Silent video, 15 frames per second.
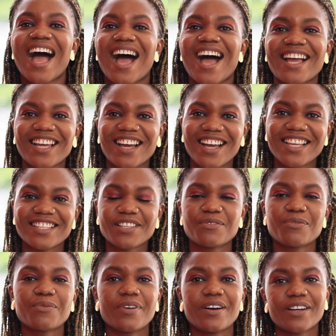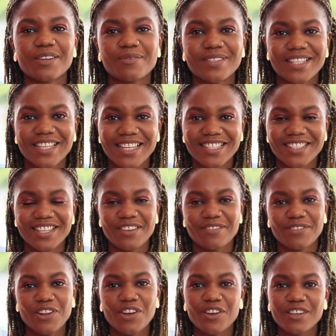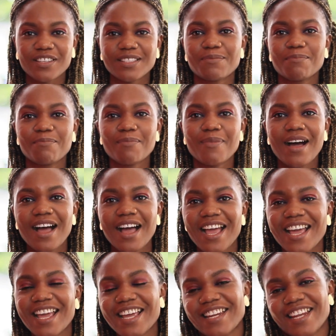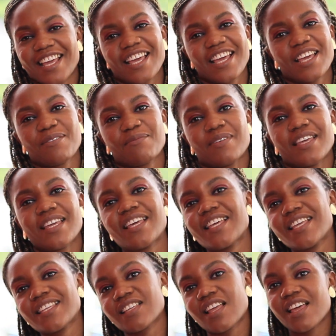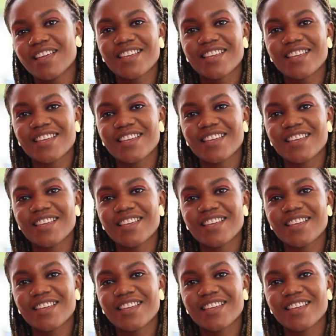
Hi guys, and welcome to Yetunde Vlogs. My name is